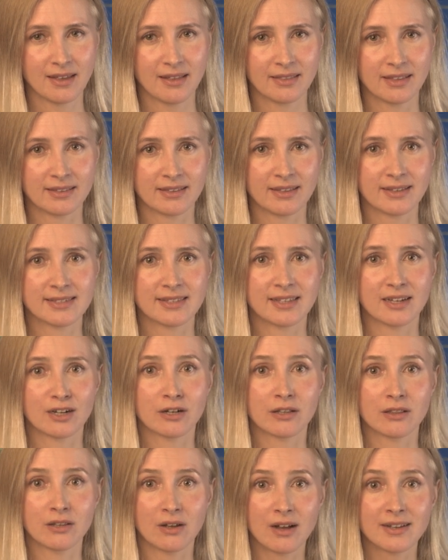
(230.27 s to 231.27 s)
That is the
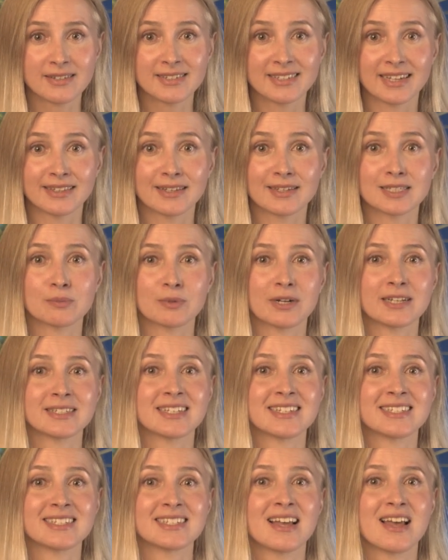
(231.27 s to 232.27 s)
clause that
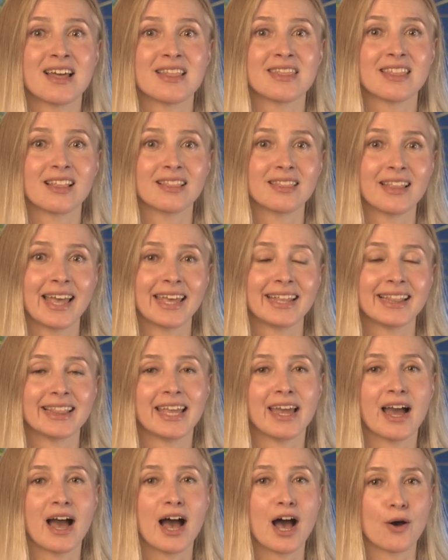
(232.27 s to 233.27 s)
expresses the
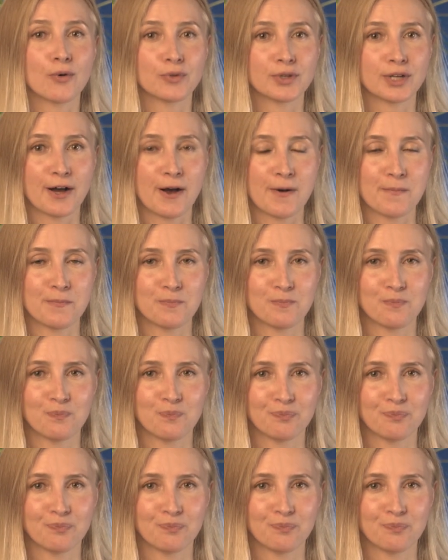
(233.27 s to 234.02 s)
likely outcome.